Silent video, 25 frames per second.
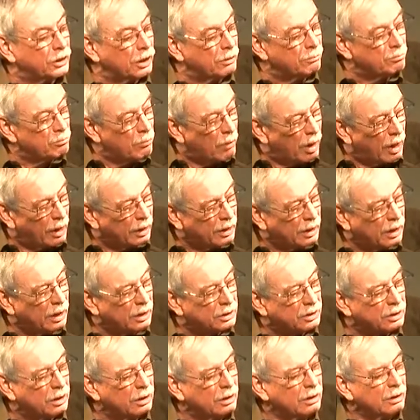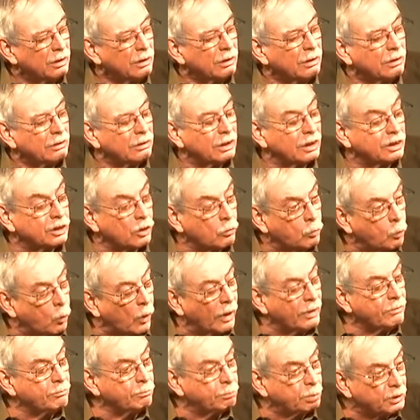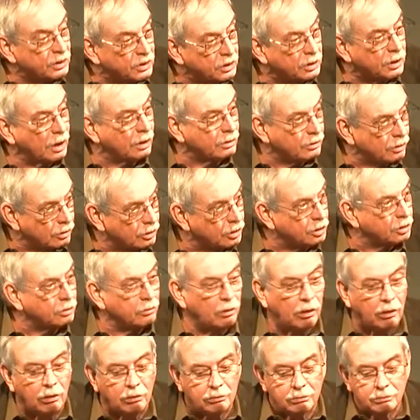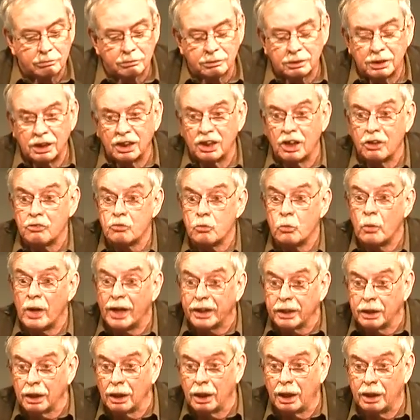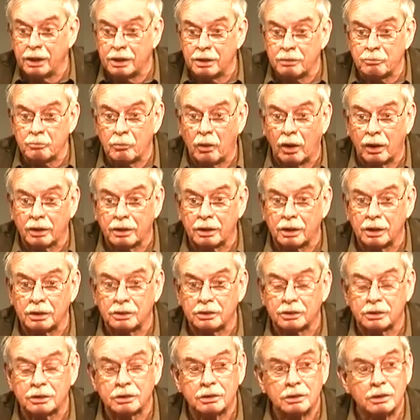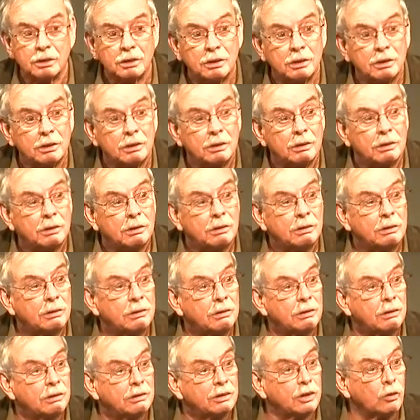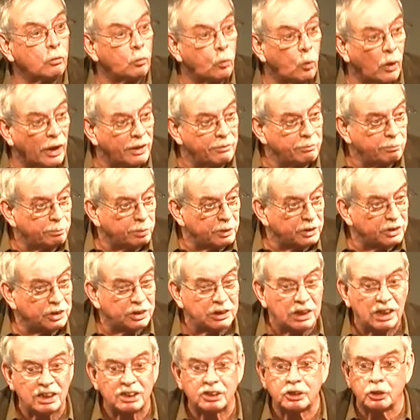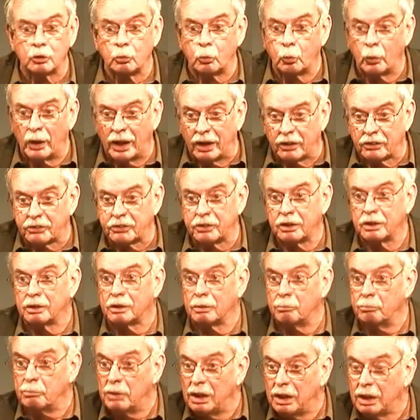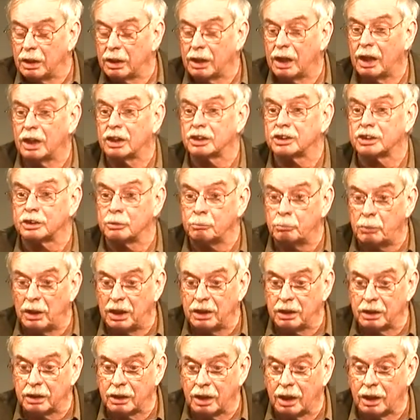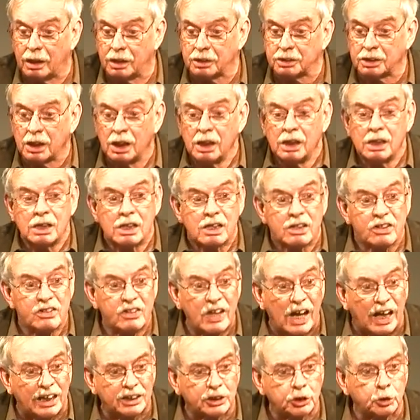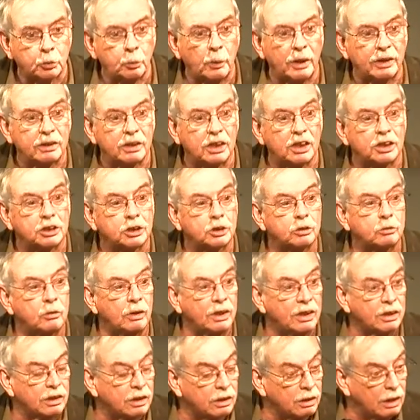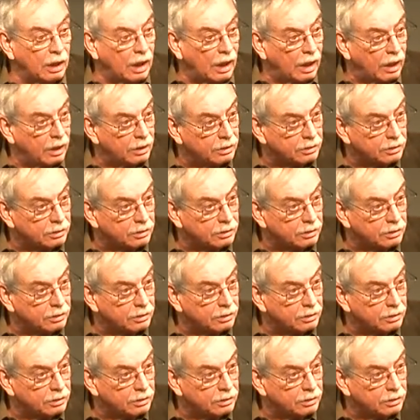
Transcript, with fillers: in markets that the 1% are strong. In unregulated markets, the 1%, the wealthy, the millionaires, the billionaires, that's where their strength lies.